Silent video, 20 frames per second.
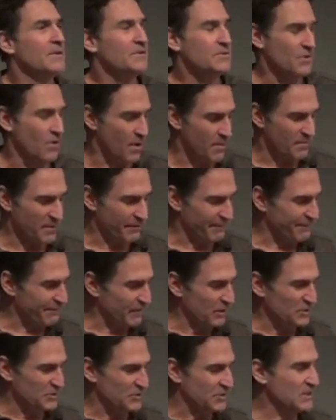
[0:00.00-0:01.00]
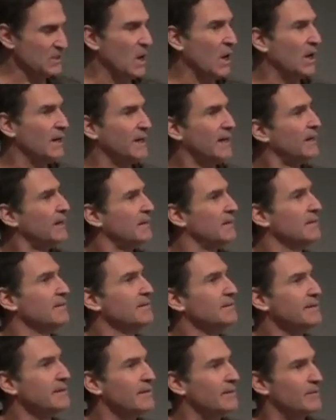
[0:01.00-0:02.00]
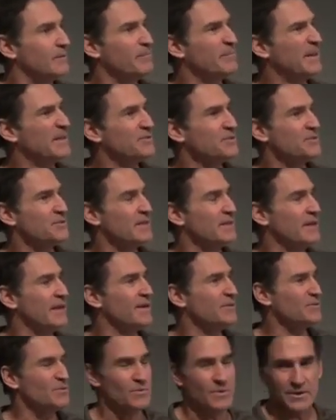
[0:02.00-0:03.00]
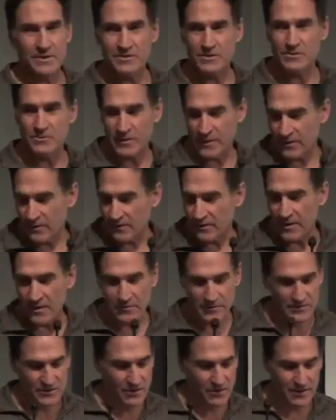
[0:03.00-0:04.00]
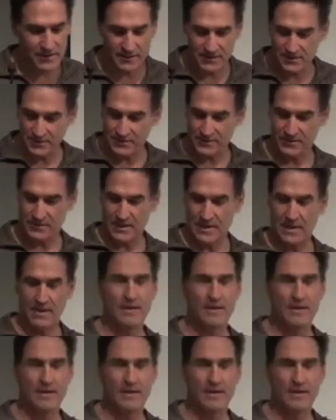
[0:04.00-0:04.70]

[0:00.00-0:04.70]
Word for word: So I'm going to first start, and you know, pictures a thousand words, as we all know as artists.